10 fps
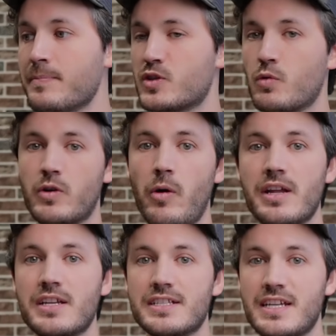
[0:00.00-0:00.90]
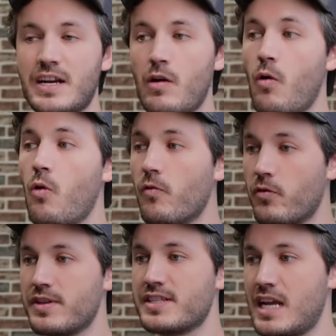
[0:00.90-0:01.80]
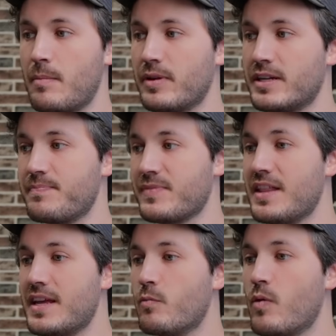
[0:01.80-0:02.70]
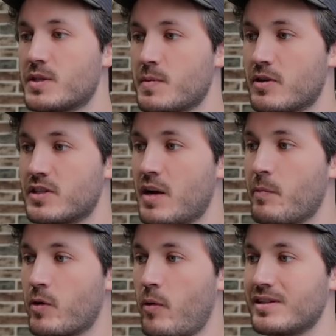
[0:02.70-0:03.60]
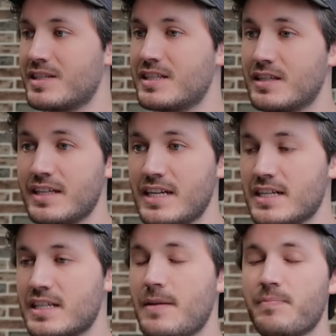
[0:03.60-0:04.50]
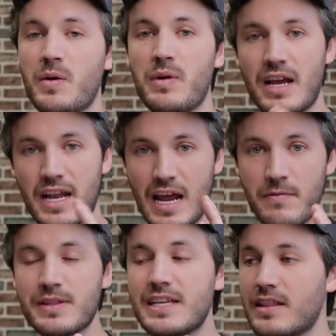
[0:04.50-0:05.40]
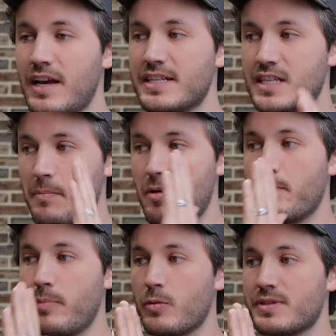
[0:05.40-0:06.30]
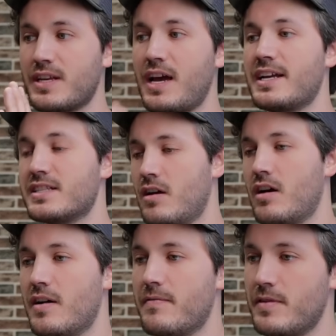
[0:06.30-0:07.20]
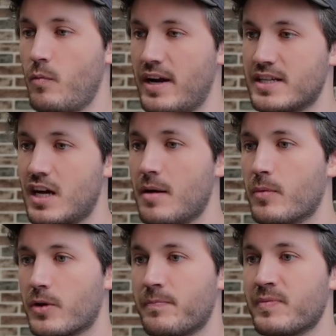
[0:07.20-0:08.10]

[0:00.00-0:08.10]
So we're going to design over this template, and then once we are done, we're going to delete it. That way, again, everything lines up on both sides of the wine tumbler.